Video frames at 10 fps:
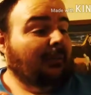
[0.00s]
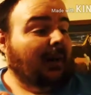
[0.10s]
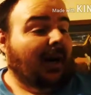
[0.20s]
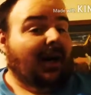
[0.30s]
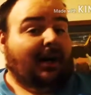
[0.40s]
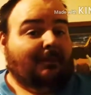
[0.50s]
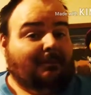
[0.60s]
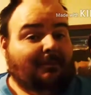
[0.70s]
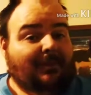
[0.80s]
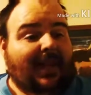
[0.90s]
But,
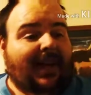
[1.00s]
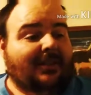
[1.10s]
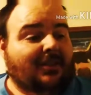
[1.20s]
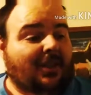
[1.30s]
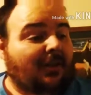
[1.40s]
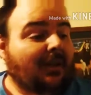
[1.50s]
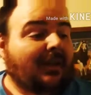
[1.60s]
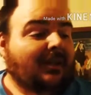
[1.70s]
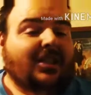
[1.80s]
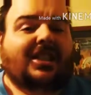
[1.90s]
yeah, so
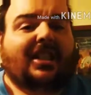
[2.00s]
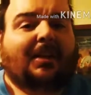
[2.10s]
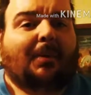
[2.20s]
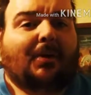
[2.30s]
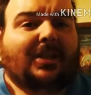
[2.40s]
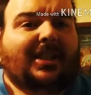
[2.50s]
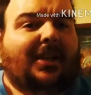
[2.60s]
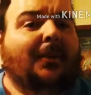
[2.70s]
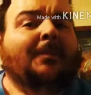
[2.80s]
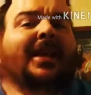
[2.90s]
just a little bonus there.